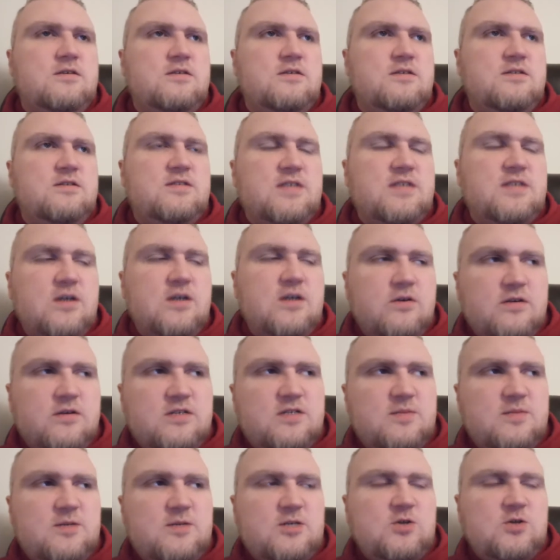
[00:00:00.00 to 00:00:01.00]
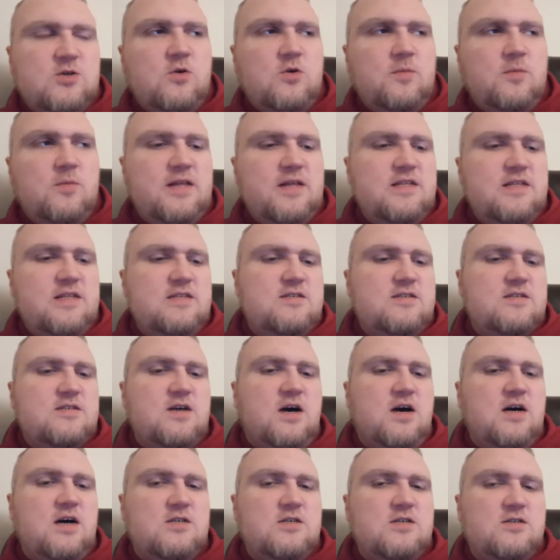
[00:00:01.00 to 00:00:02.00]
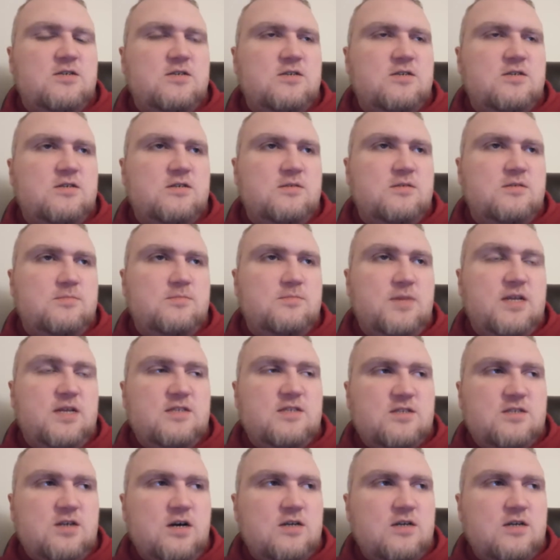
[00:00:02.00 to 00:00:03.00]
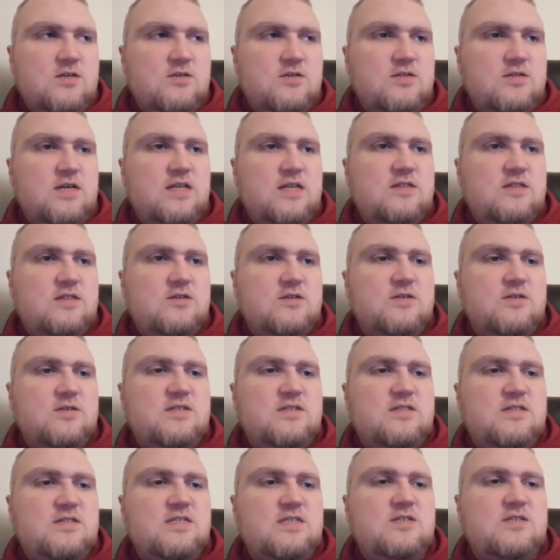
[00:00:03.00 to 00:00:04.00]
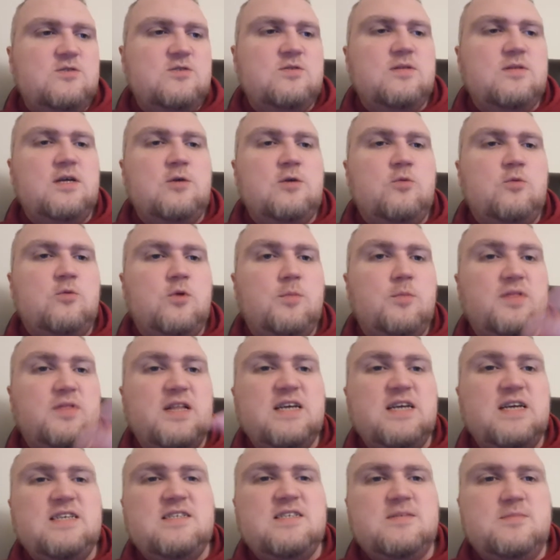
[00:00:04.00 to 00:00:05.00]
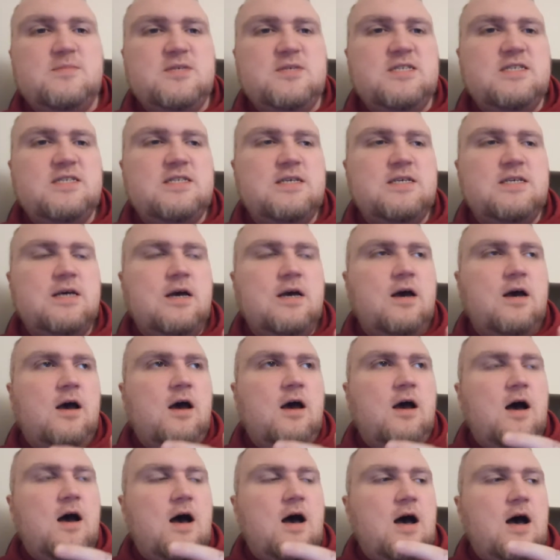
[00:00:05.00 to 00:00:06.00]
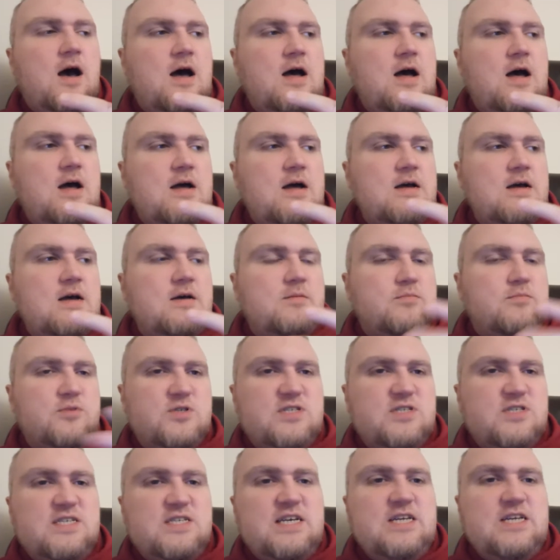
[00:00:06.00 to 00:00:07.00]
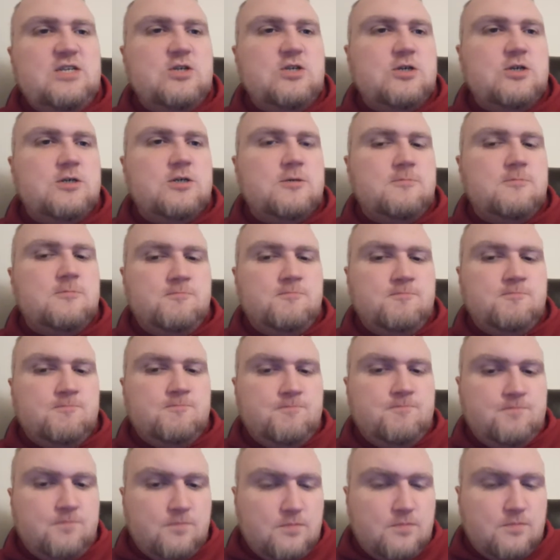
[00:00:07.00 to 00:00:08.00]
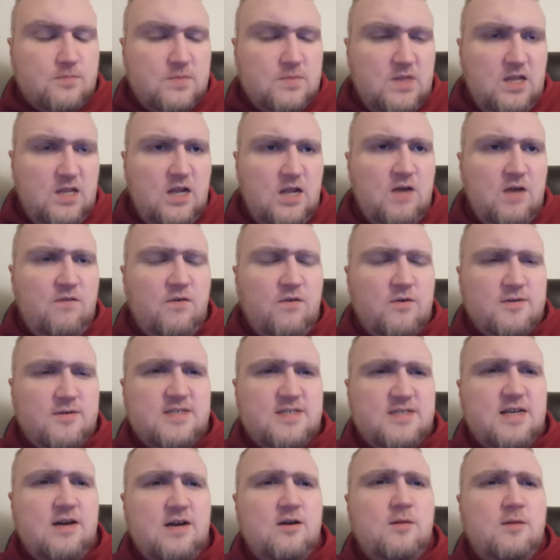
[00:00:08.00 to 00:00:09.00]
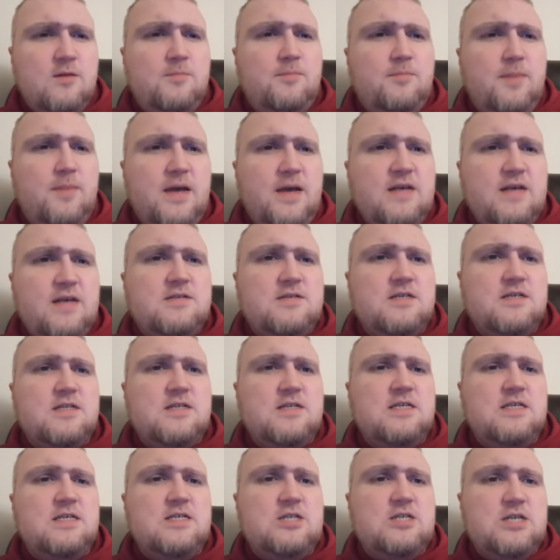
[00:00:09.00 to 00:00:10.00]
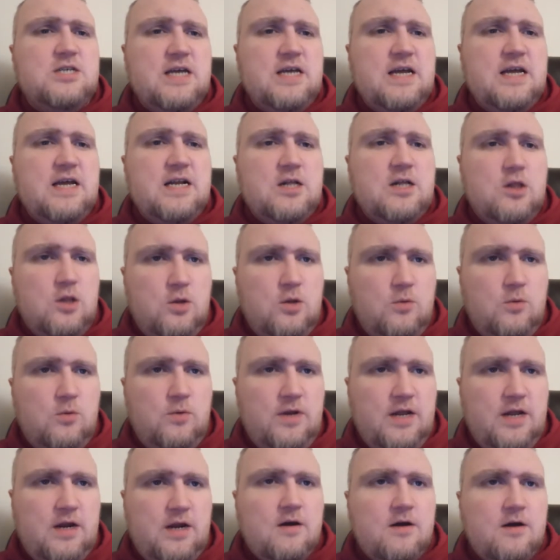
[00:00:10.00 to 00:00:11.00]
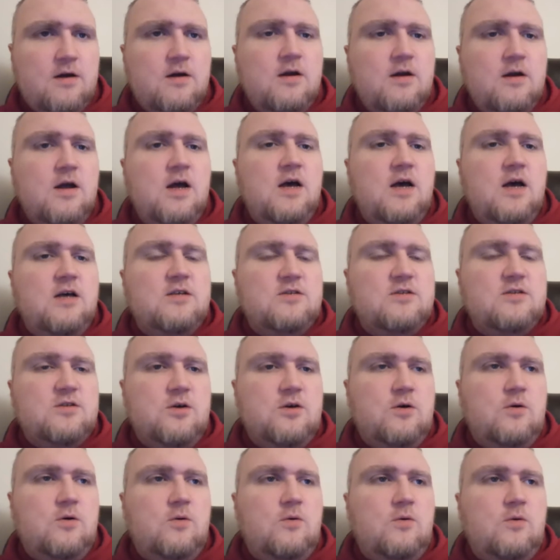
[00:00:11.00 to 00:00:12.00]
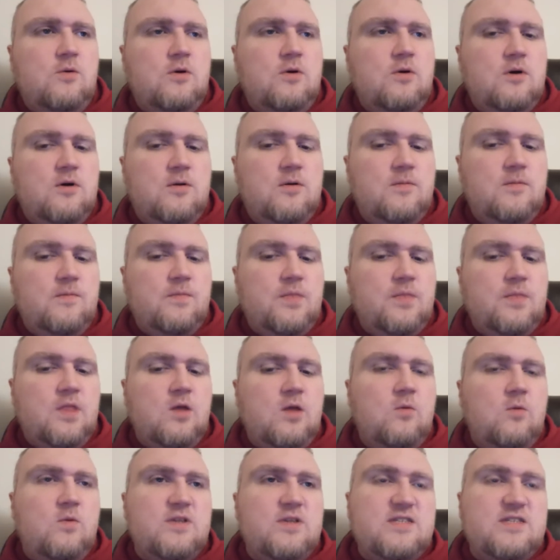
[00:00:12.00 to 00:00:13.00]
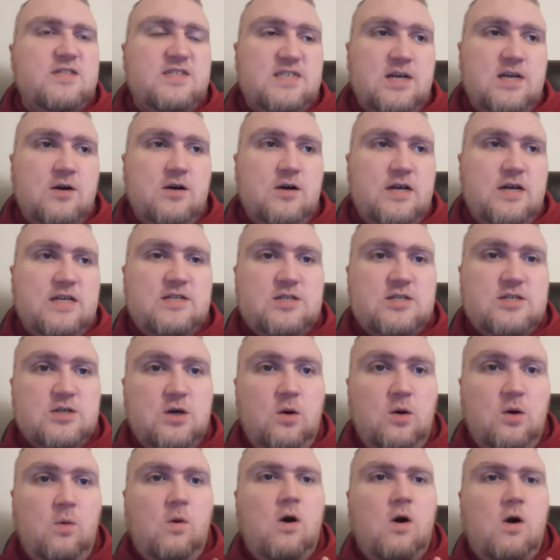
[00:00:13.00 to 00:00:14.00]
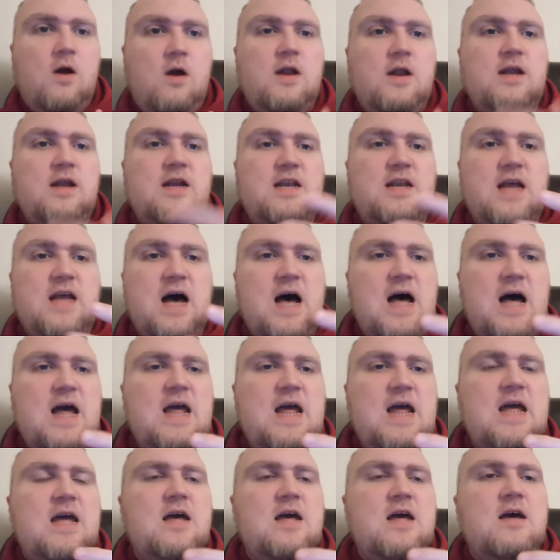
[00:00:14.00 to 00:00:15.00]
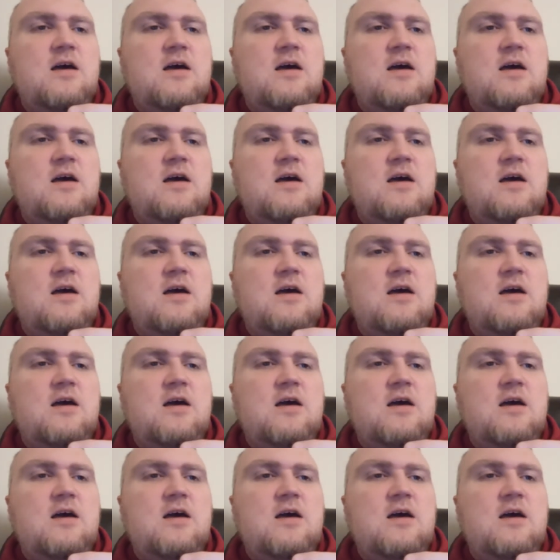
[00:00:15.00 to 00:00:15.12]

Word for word: Sarah is to be told by these doctor by this doctor that there is this like replacement uh, procedure for Sarah basically to get cloned here. So when Sarah is to go on and die,